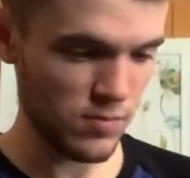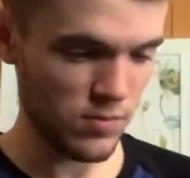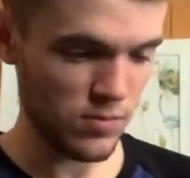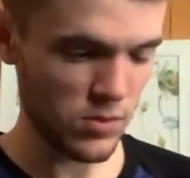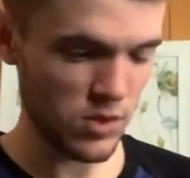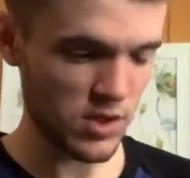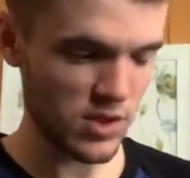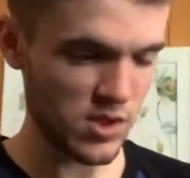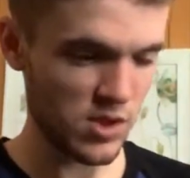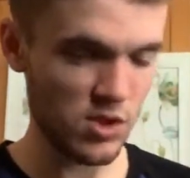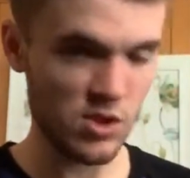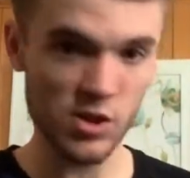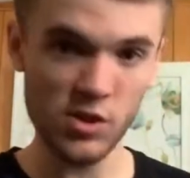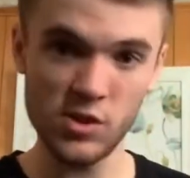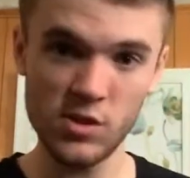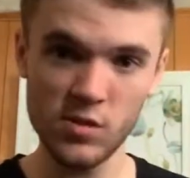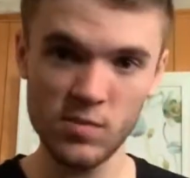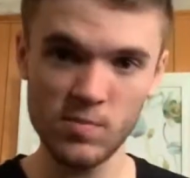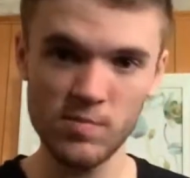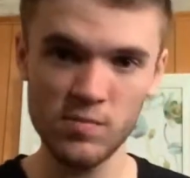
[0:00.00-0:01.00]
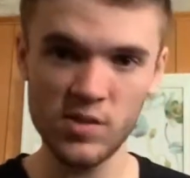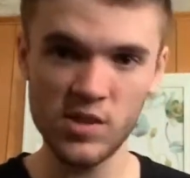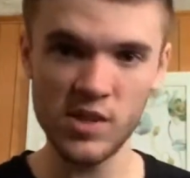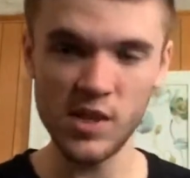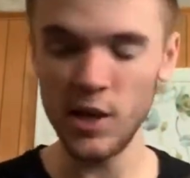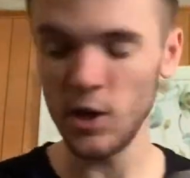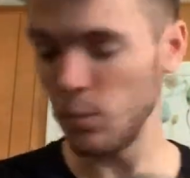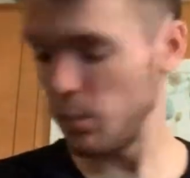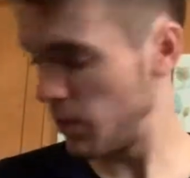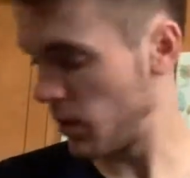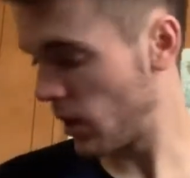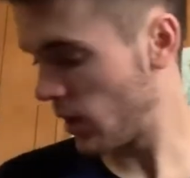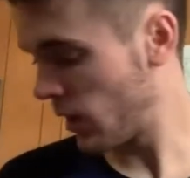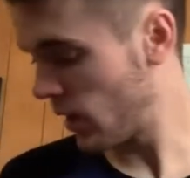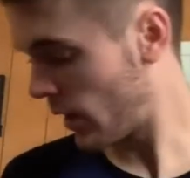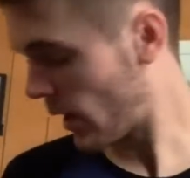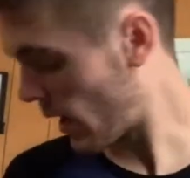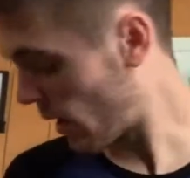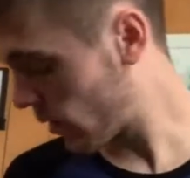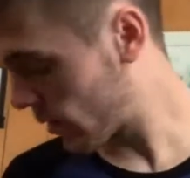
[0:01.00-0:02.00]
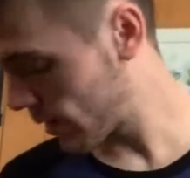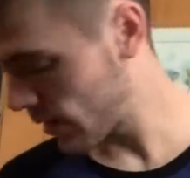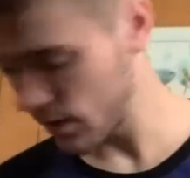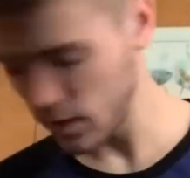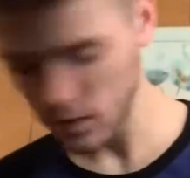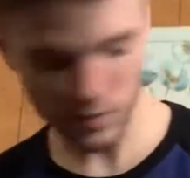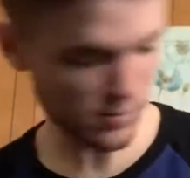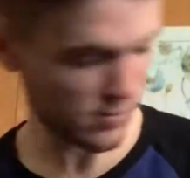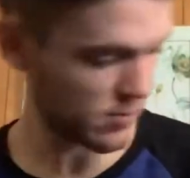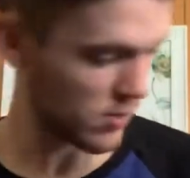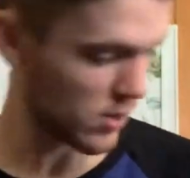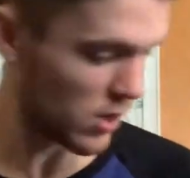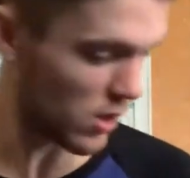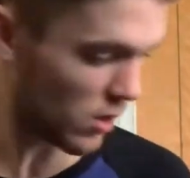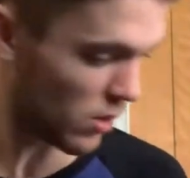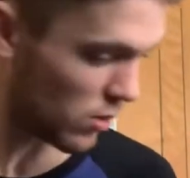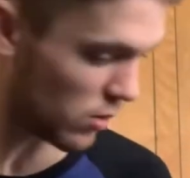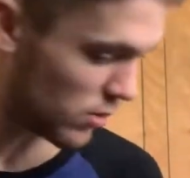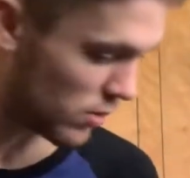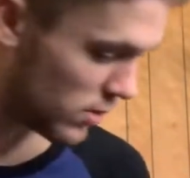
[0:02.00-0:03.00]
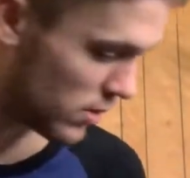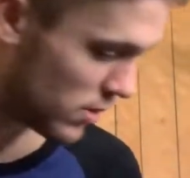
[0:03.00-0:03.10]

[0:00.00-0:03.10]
This is just CLP. I'll kind of go